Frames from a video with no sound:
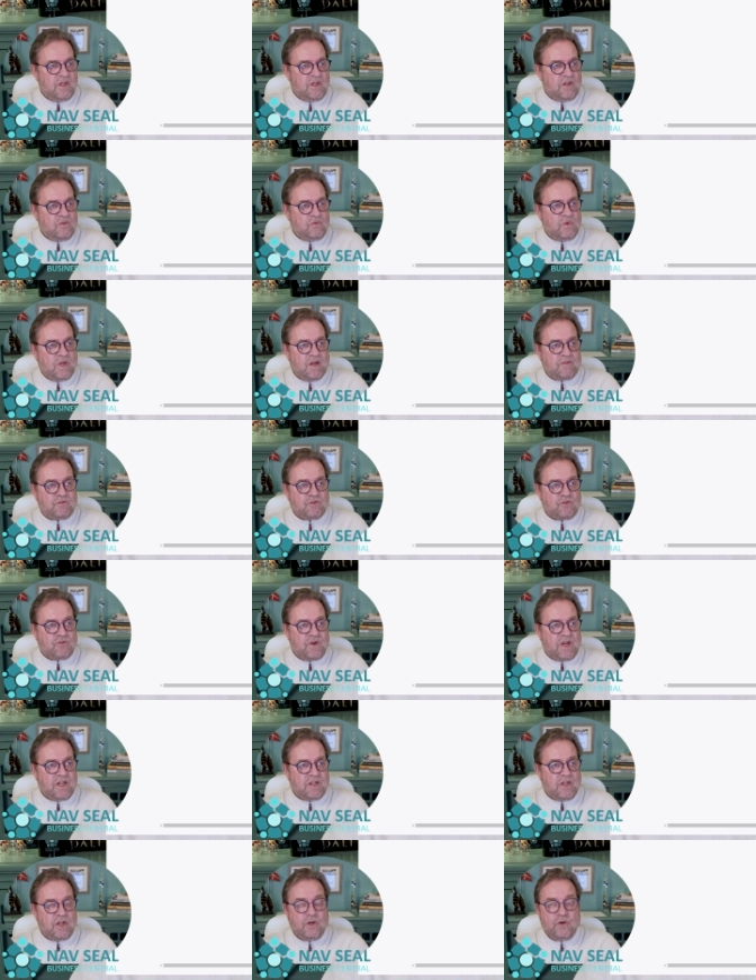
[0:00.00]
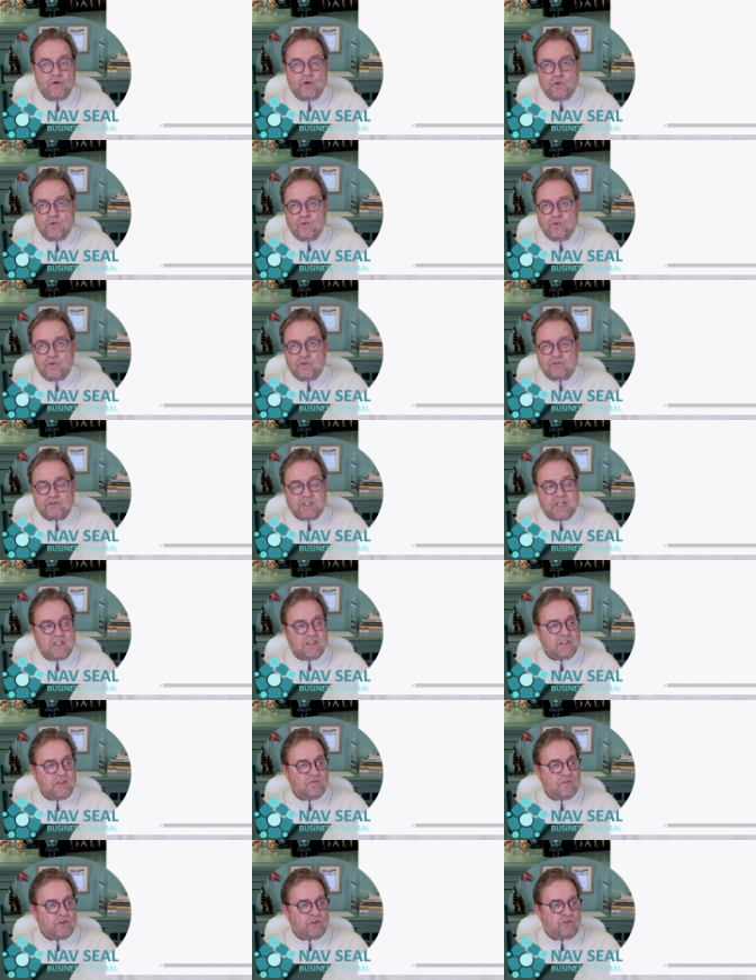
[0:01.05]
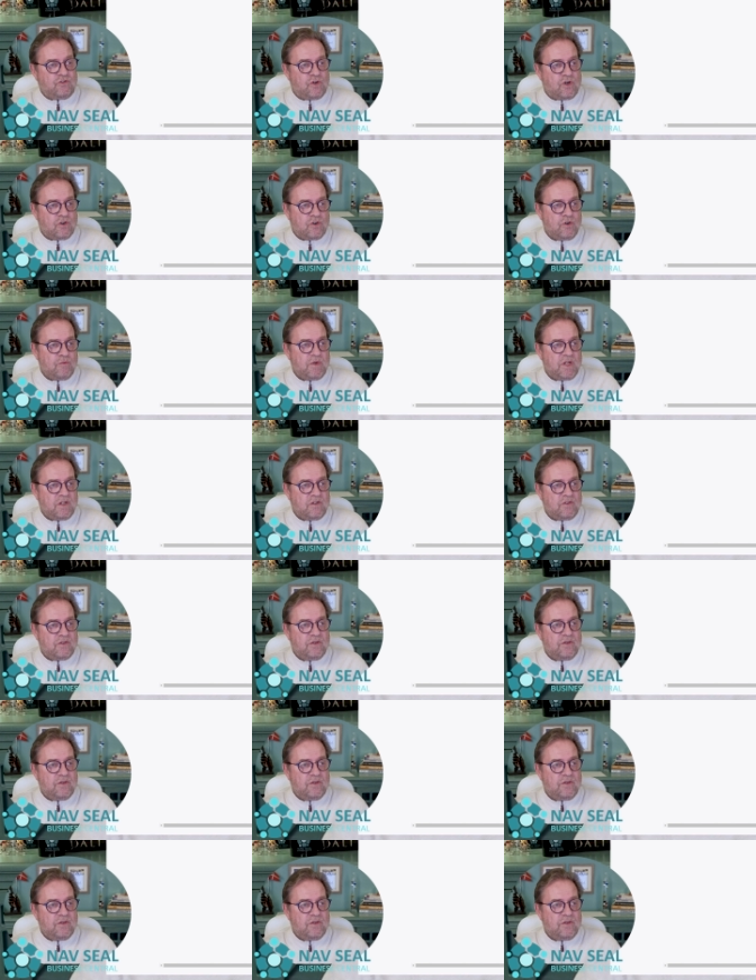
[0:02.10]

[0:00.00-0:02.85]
We have to create a new sales invoice document,